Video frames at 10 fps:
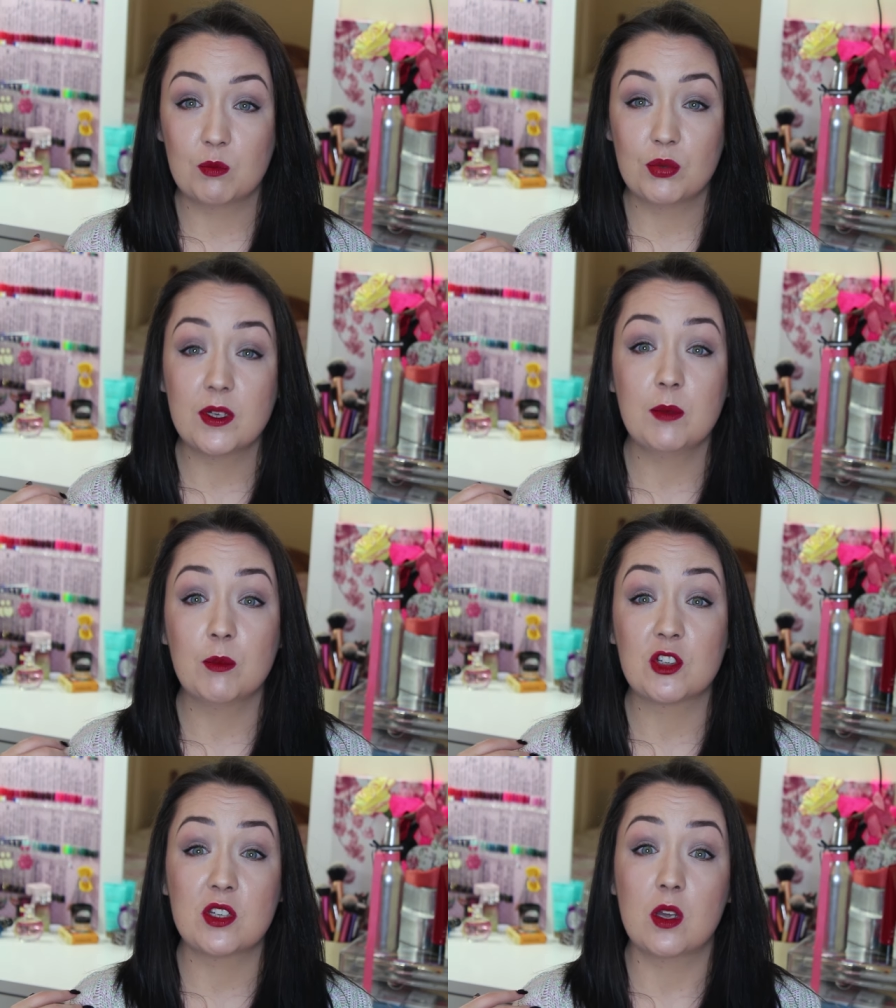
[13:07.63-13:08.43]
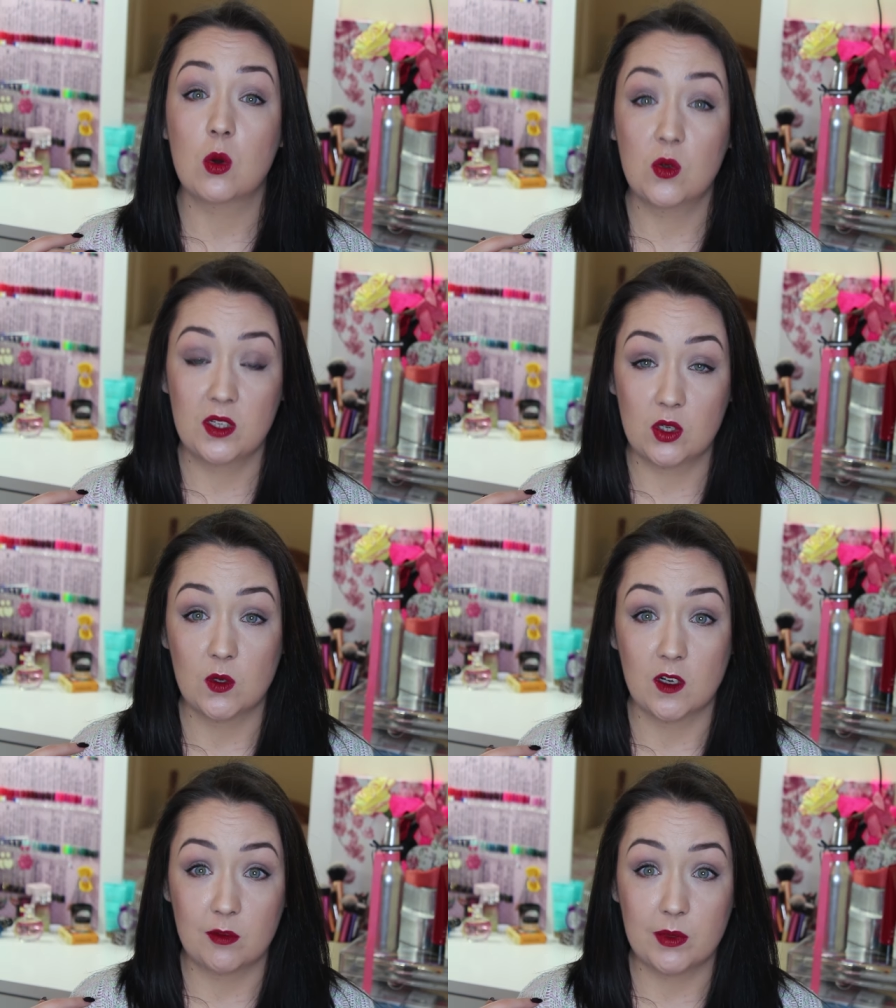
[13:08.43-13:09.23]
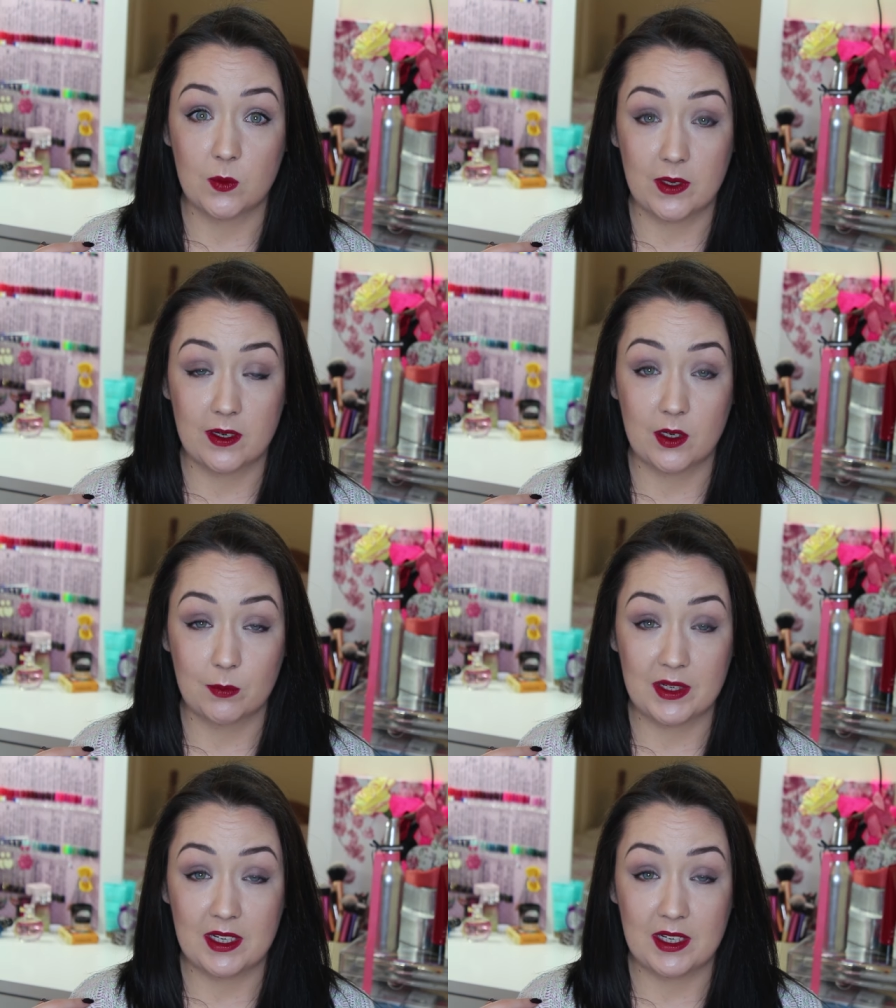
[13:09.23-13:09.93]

pretty much the only colour I've been wearing on my